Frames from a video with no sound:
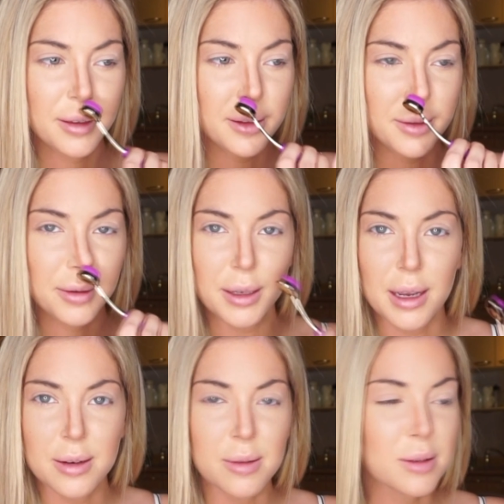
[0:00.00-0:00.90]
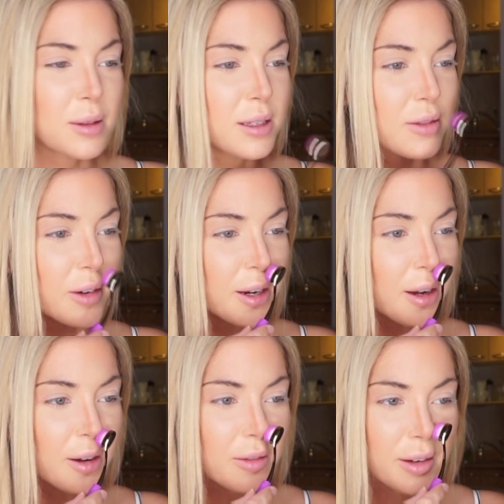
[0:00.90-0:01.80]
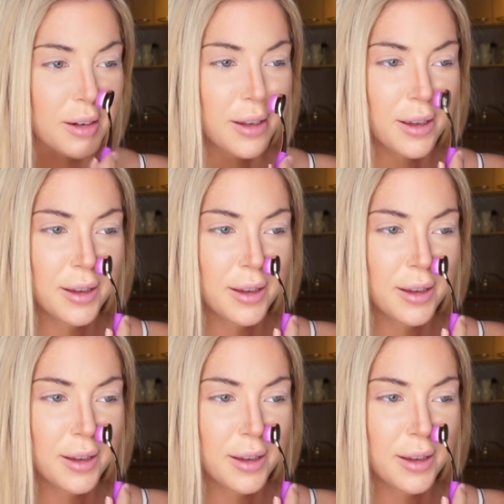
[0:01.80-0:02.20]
Clearly I don't do this very often.